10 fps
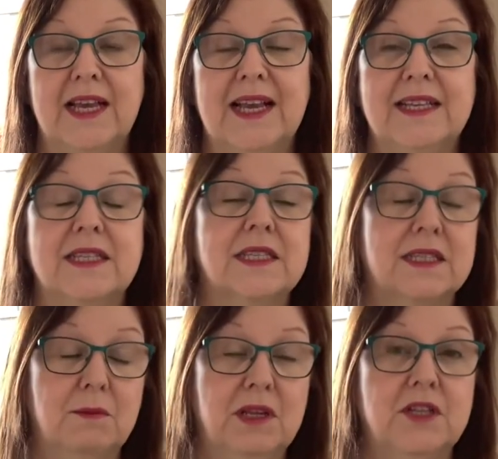is
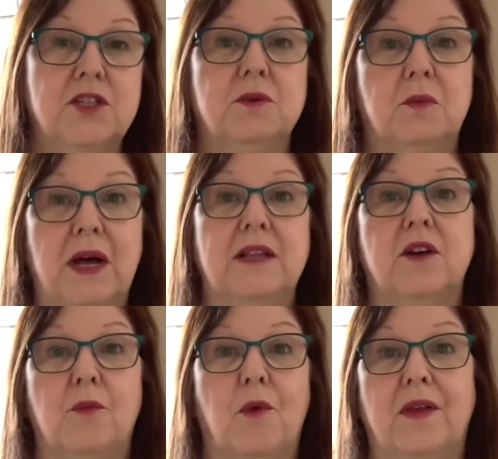similar to a
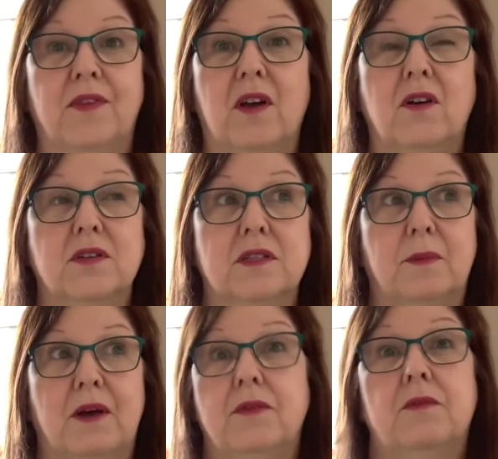well-known brand that costs
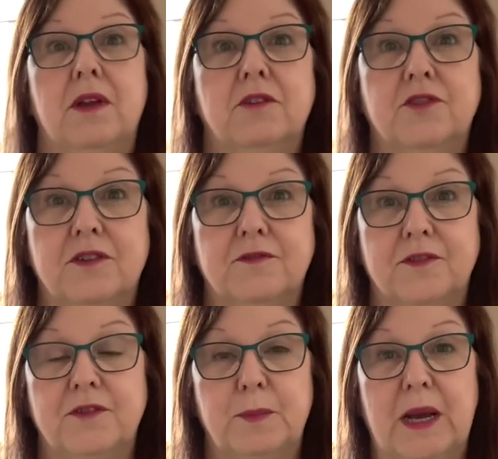about
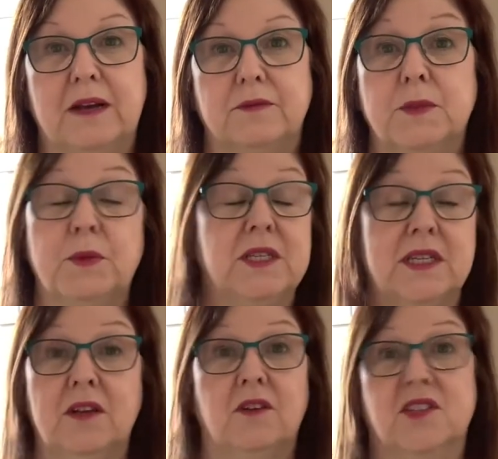£350, but
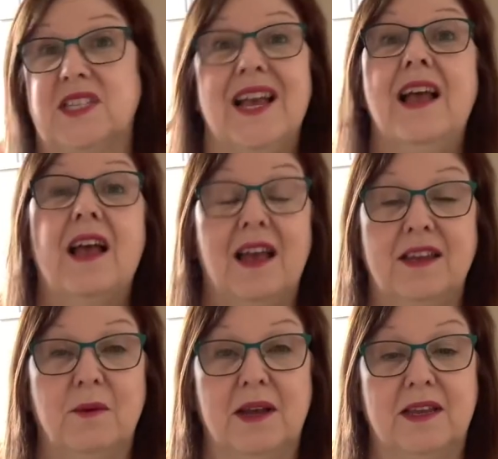didn't cost
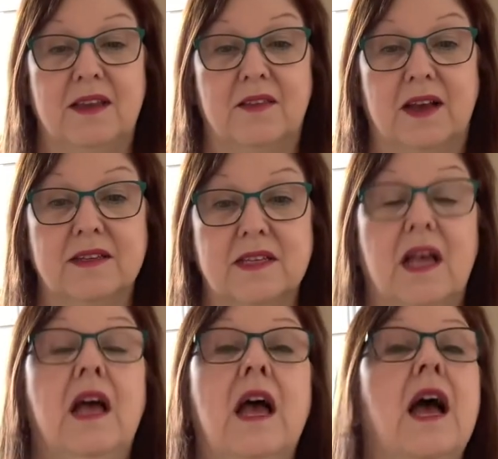anywhere near that.
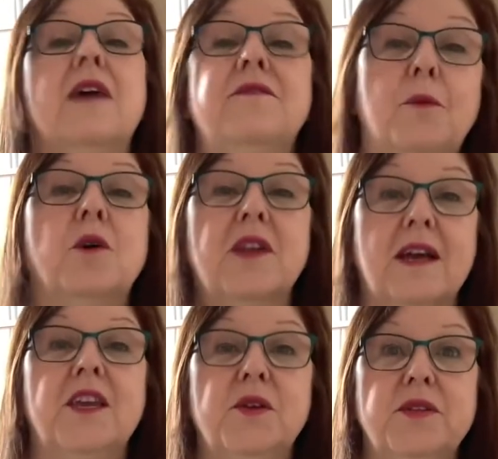And for what
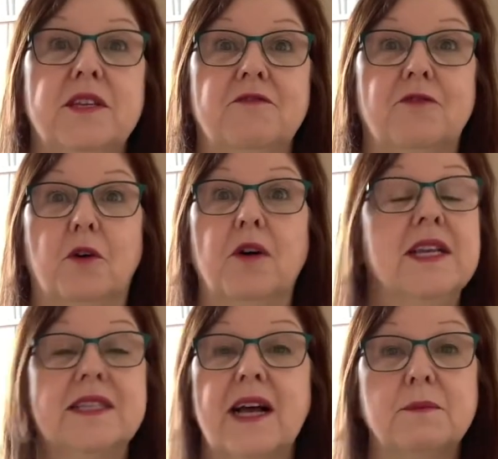I use it for,
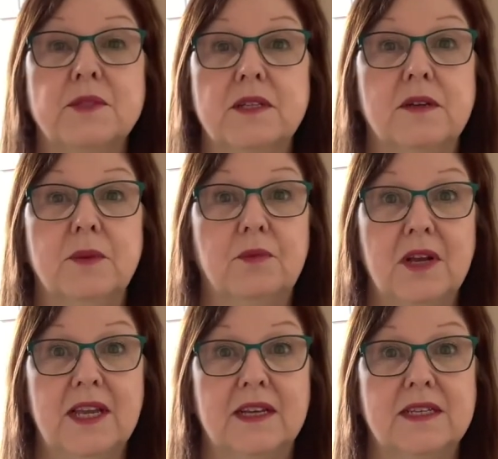it's absolutely
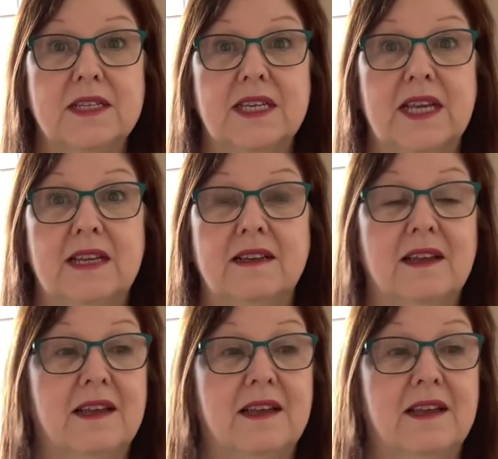brilliant. It